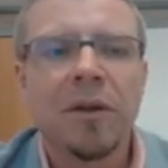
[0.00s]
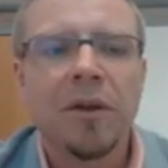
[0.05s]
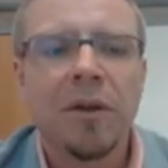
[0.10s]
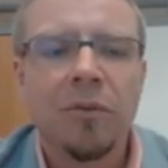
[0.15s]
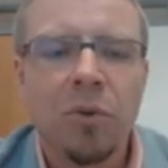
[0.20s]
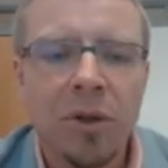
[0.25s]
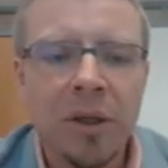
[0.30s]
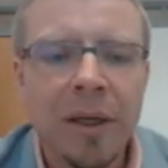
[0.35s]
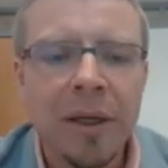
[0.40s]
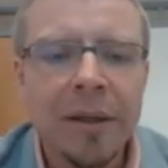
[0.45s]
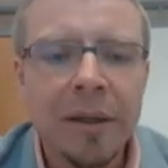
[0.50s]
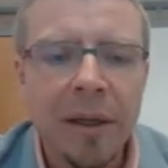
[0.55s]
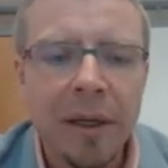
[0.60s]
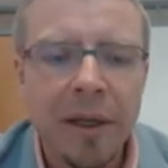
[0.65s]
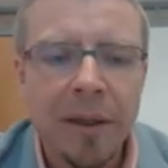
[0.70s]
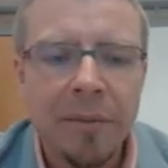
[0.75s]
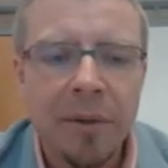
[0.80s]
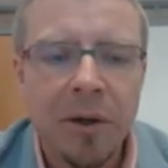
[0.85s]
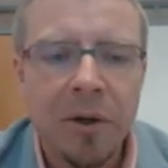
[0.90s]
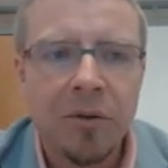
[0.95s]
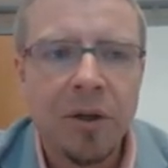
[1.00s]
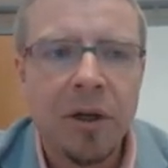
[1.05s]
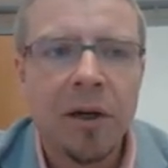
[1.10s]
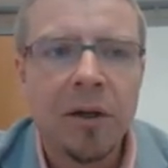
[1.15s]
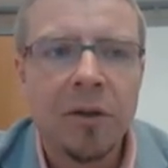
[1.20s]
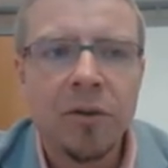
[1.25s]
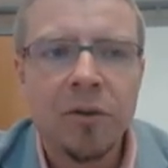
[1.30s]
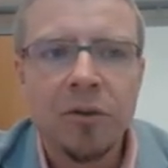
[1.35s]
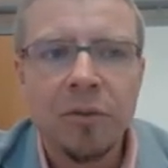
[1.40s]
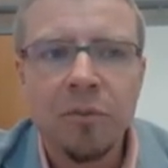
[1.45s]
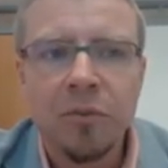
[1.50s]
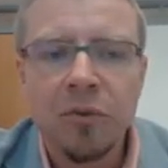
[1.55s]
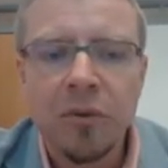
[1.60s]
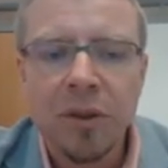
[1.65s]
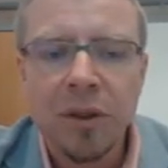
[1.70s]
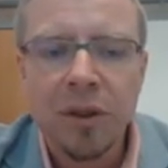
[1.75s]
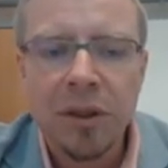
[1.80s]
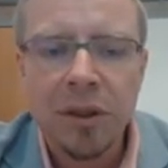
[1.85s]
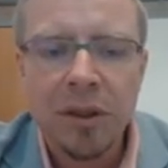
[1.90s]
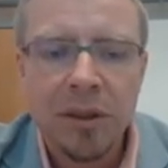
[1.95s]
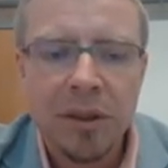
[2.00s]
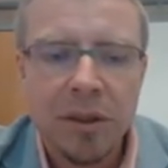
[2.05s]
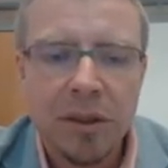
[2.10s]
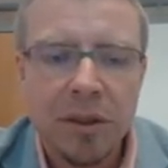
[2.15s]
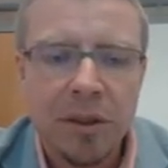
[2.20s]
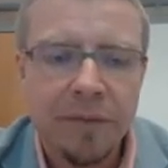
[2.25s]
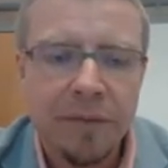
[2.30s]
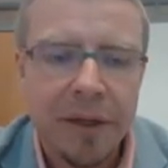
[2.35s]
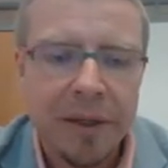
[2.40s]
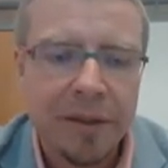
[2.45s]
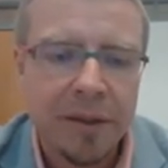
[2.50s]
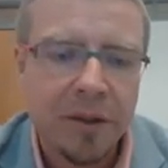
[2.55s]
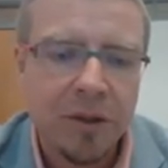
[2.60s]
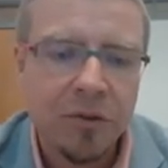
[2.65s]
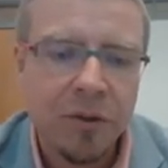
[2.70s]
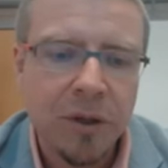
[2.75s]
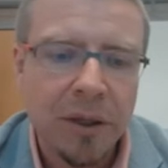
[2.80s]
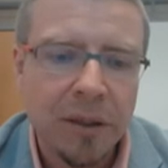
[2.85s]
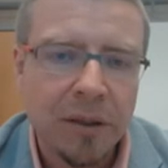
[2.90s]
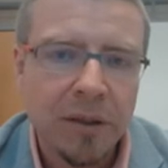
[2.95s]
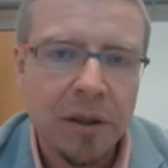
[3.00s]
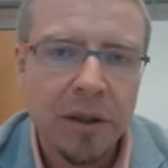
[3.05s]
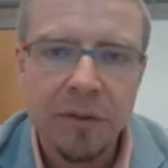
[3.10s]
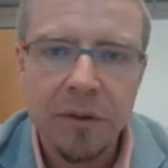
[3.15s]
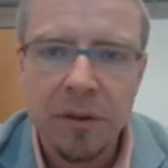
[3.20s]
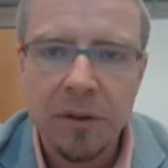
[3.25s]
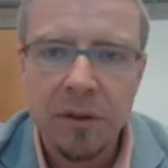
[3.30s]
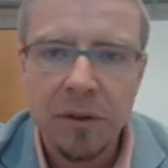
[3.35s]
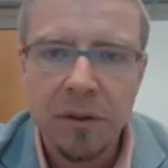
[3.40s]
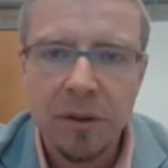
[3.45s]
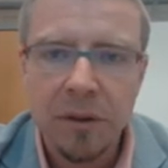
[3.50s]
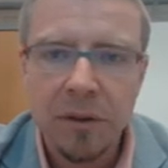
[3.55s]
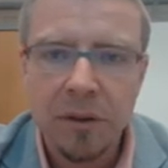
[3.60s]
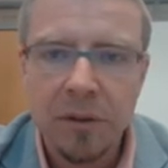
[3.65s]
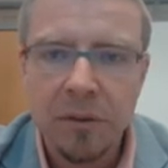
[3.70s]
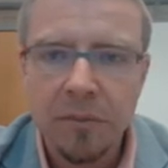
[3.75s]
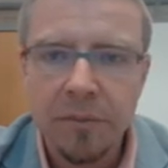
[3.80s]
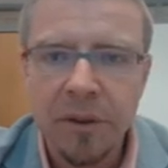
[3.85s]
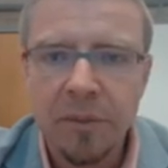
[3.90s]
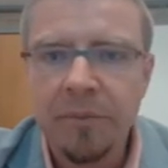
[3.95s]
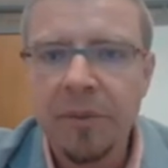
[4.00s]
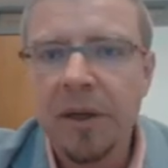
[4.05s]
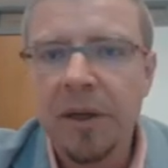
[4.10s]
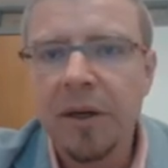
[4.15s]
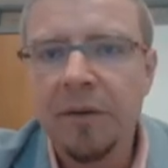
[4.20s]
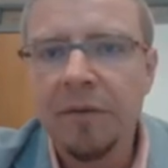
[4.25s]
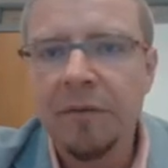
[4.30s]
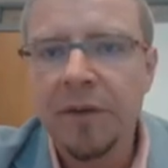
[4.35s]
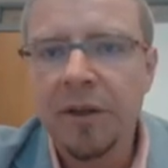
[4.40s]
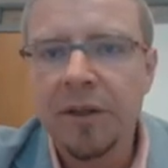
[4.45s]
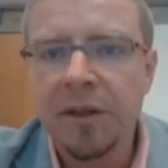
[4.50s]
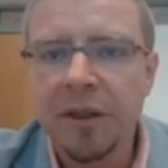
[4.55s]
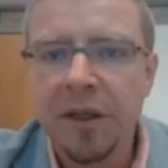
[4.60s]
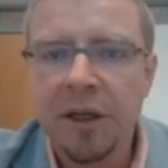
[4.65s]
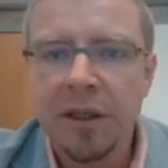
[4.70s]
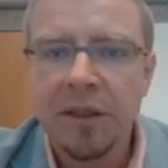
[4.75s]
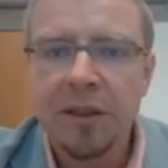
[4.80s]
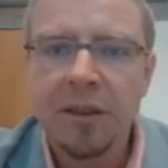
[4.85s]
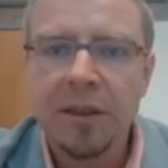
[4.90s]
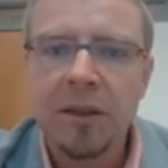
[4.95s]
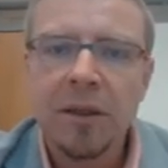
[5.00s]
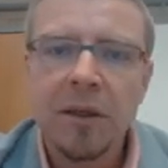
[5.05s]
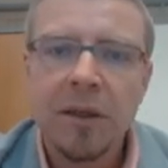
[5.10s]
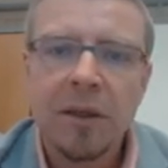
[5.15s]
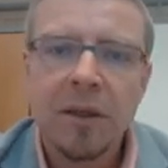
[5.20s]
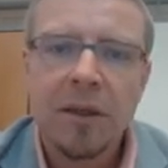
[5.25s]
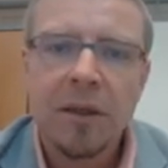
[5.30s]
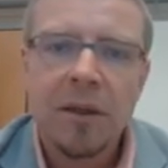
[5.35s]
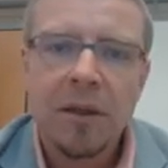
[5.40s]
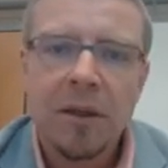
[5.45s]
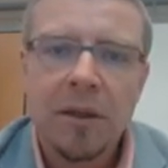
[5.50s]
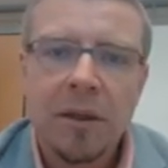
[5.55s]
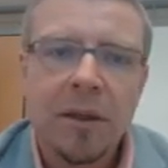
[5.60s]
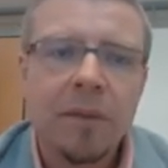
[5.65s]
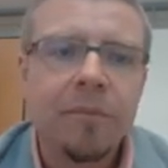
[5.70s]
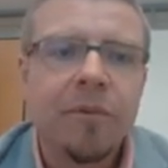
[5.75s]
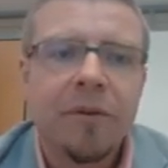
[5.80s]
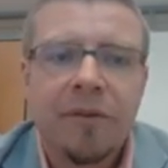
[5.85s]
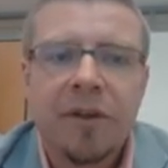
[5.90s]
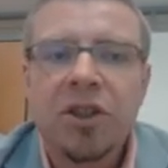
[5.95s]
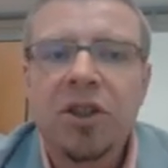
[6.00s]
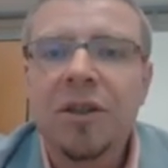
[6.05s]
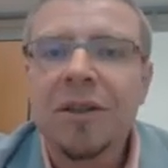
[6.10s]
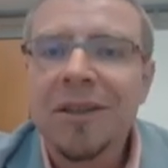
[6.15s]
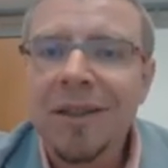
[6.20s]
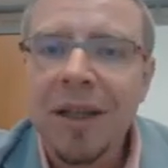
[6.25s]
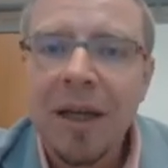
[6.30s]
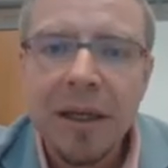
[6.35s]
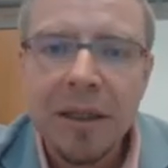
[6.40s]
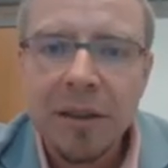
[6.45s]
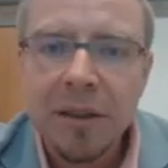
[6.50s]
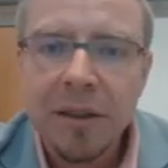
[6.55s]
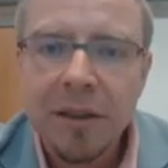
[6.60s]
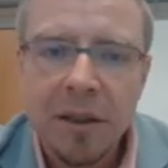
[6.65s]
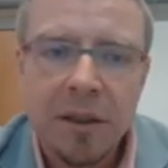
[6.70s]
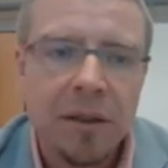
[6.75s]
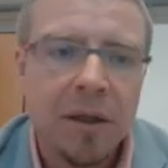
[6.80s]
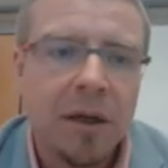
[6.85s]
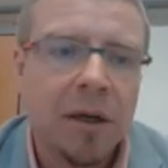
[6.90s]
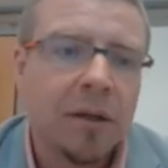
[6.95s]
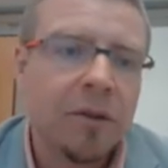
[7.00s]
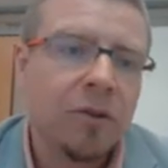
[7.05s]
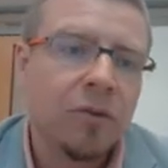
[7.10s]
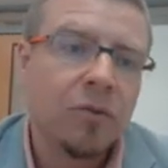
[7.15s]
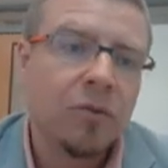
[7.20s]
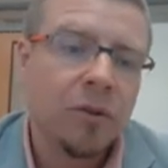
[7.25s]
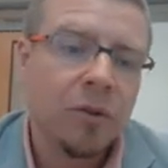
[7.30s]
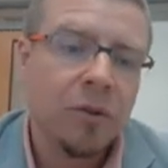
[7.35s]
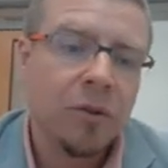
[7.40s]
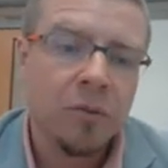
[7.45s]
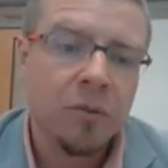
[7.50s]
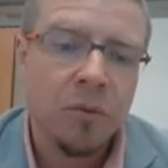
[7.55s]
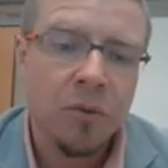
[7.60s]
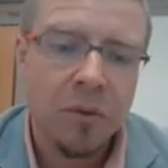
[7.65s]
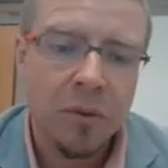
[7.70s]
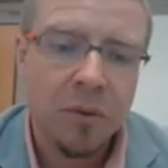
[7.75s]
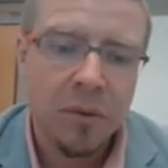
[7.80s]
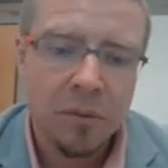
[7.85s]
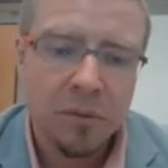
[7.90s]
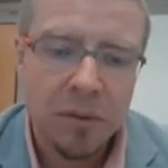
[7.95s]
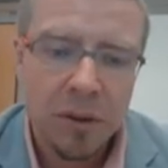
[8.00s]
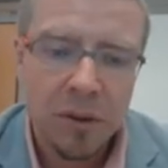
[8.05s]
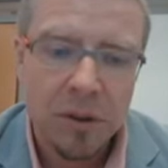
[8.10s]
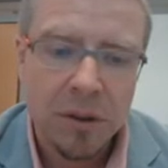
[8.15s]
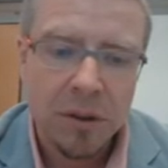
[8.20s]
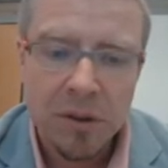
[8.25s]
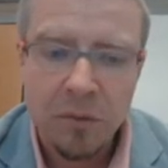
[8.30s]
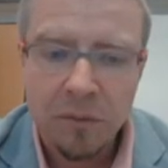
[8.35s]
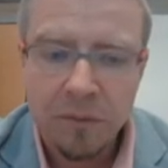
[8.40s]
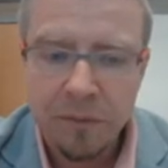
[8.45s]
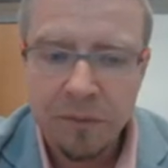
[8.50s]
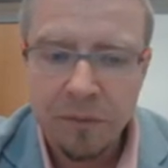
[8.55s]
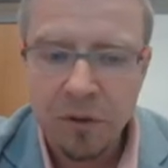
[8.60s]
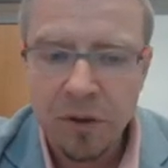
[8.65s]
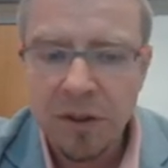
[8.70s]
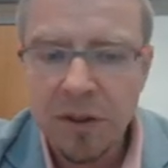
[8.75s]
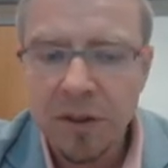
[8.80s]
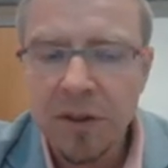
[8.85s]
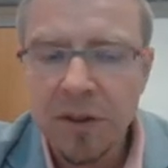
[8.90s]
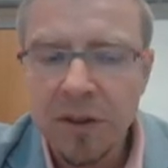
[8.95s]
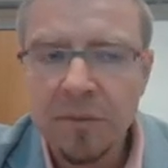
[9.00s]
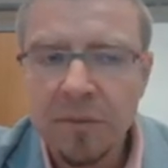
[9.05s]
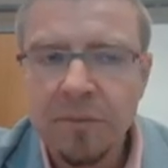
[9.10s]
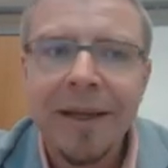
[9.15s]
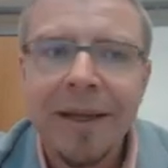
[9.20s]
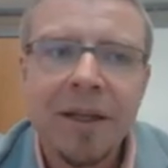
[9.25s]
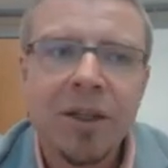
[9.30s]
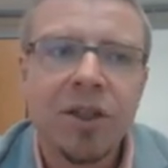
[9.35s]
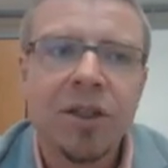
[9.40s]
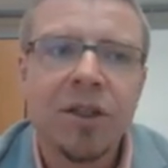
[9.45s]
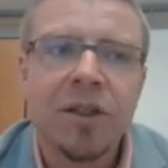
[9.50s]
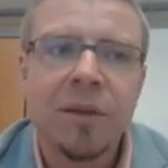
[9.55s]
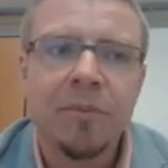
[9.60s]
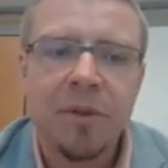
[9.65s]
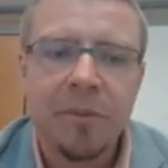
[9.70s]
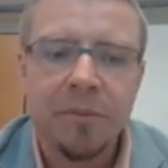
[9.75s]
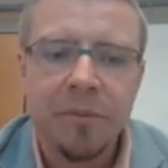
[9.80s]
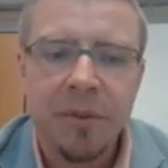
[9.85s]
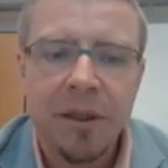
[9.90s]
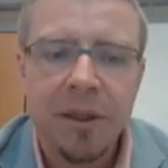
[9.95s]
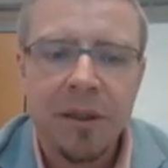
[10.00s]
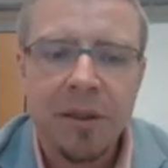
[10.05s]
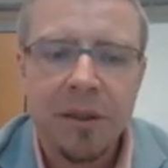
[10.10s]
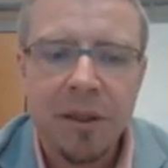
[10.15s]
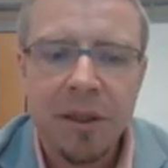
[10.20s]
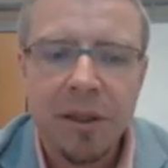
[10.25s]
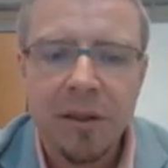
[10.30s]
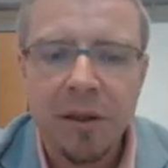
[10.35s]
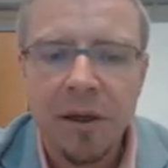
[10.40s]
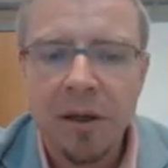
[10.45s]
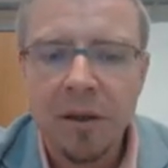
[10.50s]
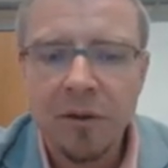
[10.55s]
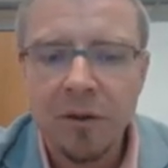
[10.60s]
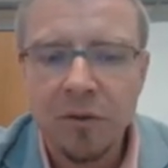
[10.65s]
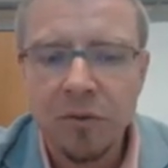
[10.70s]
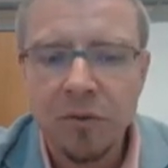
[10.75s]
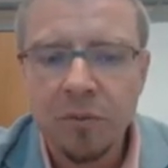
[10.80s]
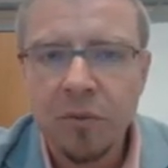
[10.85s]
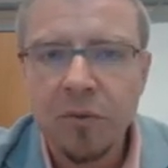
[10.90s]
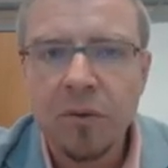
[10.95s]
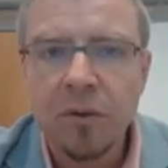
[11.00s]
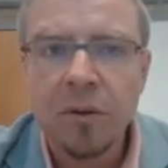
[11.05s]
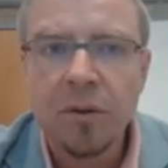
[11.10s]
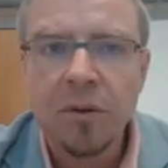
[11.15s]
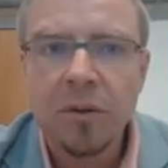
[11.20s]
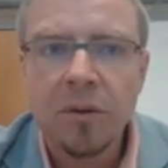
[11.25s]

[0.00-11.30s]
what I like about our notebooks is the fact that you can even prepare very nice professional slides in our notebook. Right? So for instance, my lectures are prepared in our notebook,